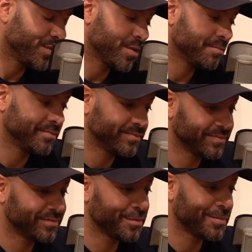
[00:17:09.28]
from
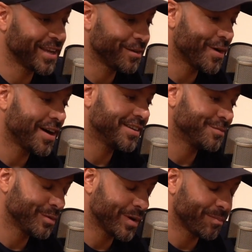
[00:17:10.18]
League One, and
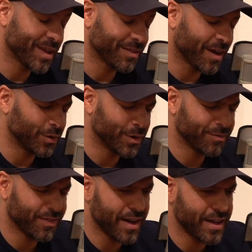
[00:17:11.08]
we beat Oldham
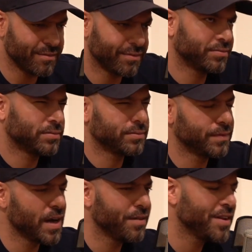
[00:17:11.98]

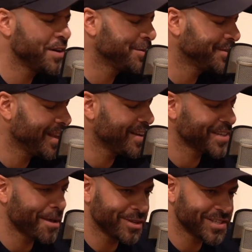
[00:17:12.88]
5-0 last
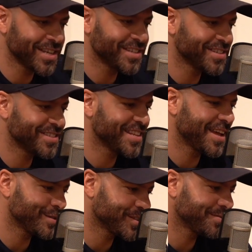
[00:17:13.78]
game of the season. So
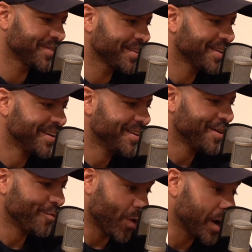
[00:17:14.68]
that was
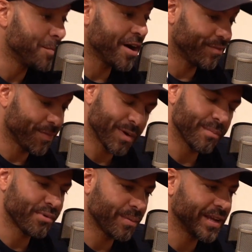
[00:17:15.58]
one of my,
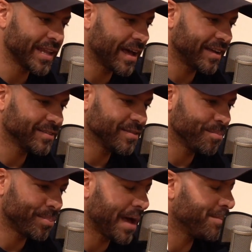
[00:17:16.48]
but probably that
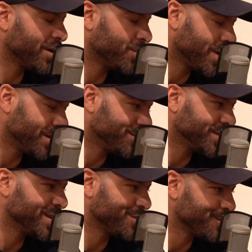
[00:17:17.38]
Blackburn one for
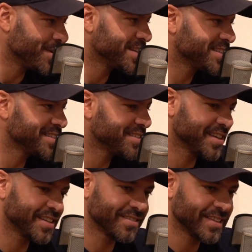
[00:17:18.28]
different reasons.
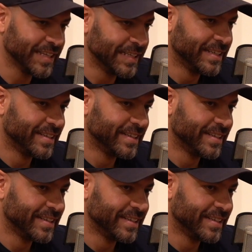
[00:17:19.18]
In